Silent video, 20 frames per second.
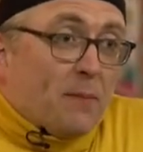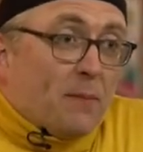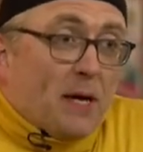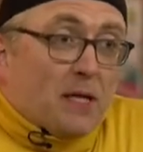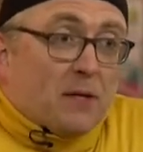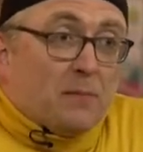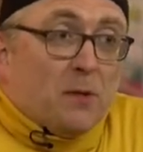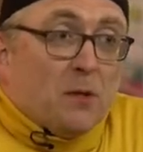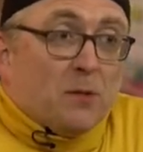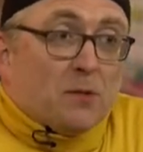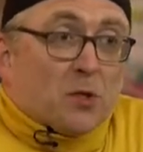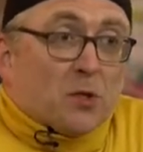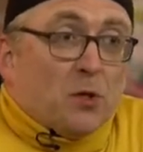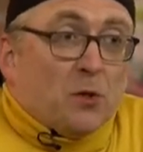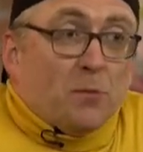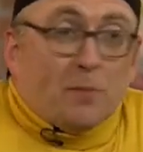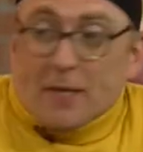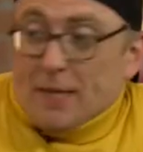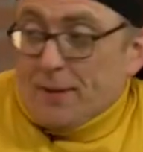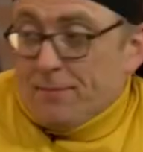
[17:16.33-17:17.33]
about the
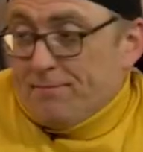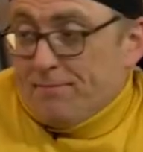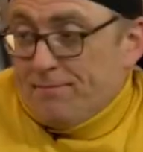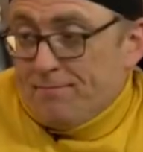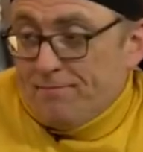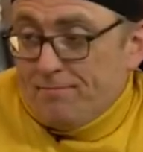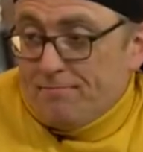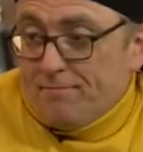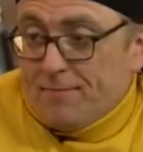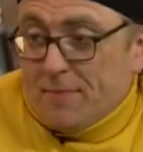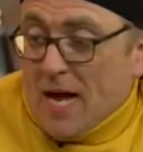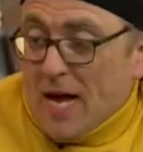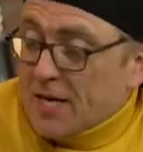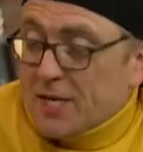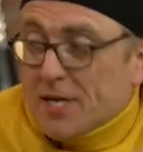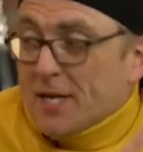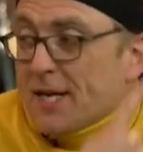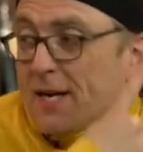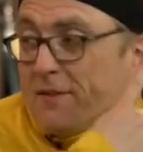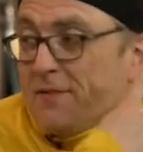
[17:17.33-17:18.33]
musical, but I'm not
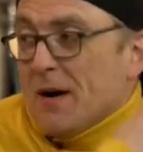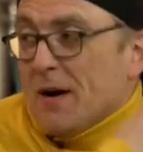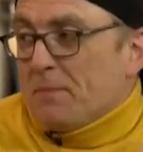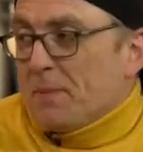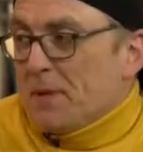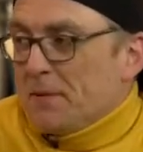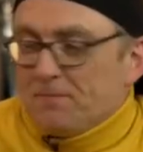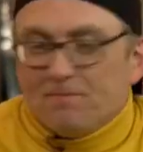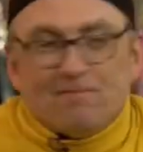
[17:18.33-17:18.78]
going to give up.